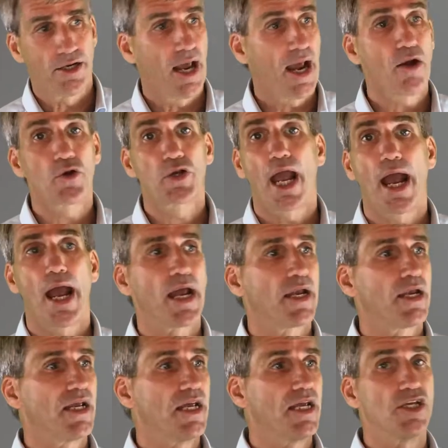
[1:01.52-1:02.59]
how can
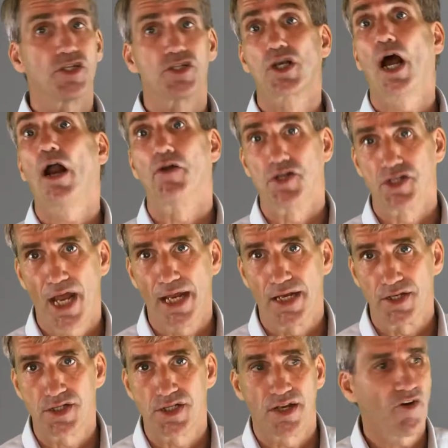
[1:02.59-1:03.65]
is current
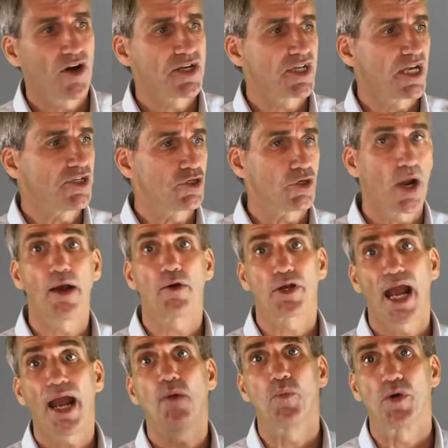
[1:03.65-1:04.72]
tense. If I say to you, how
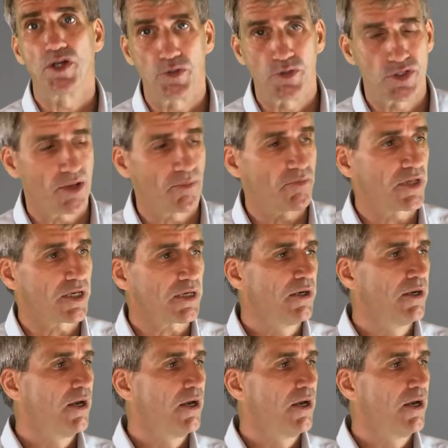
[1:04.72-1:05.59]
can we do something?